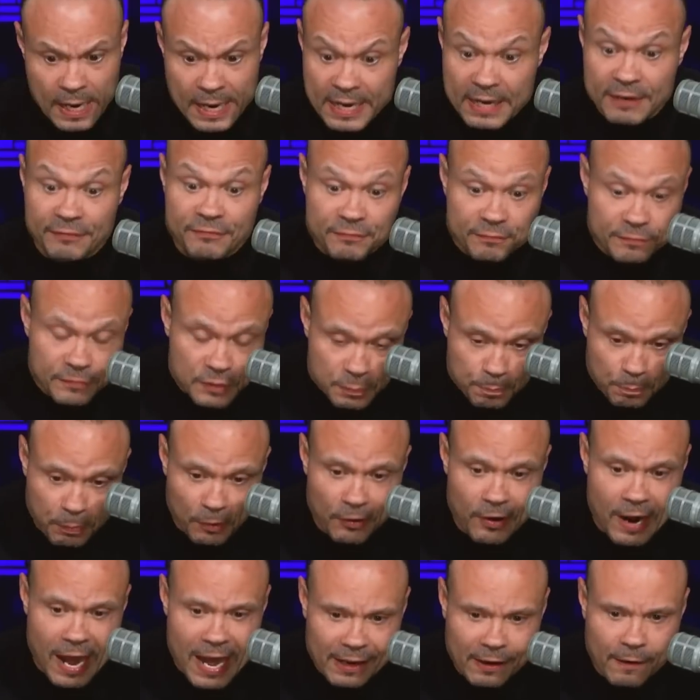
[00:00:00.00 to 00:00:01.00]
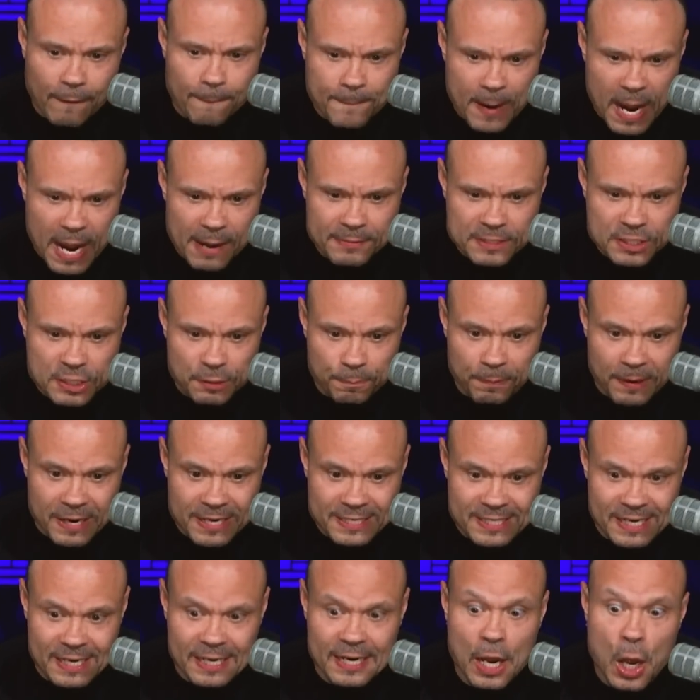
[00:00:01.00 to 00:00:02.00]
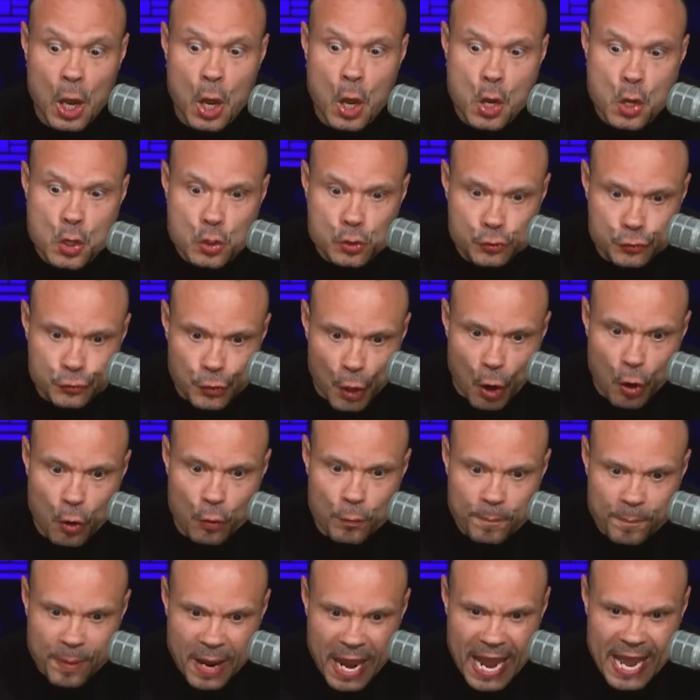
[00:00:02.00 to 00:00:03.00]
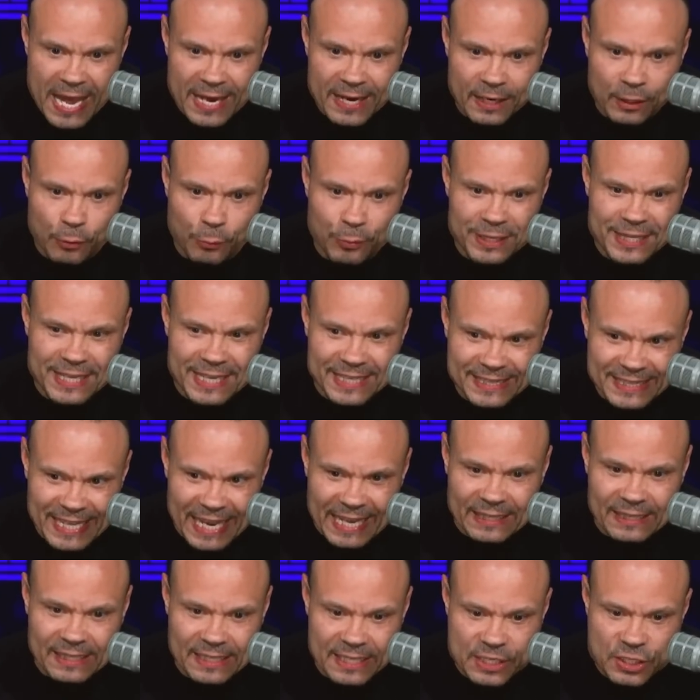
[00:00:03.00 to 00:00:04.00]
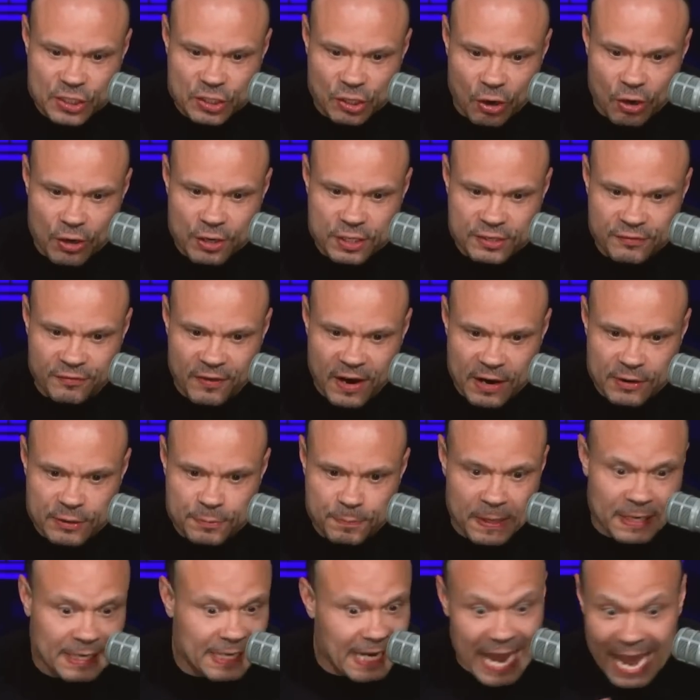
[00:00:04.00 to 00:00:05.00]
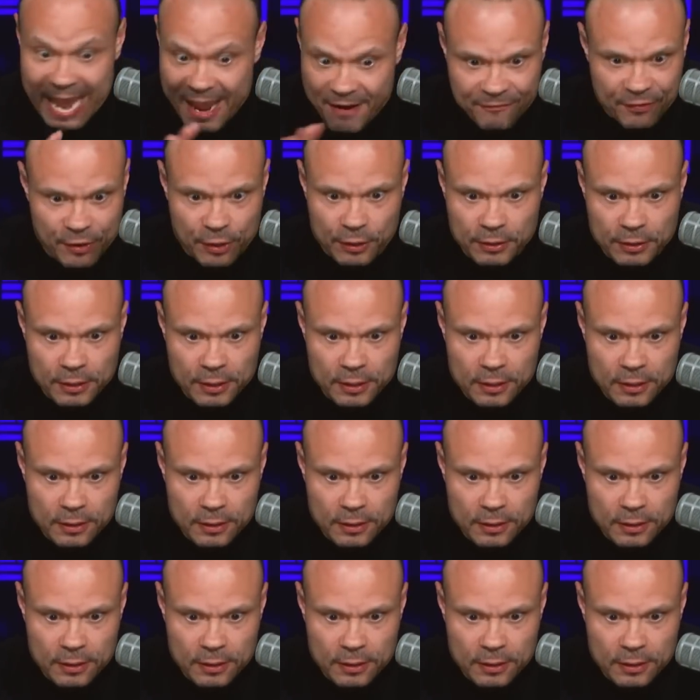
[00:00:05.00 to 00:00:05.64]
If Barack Obama's the president, don't panic when the deadly SARS virus breaks. Ever.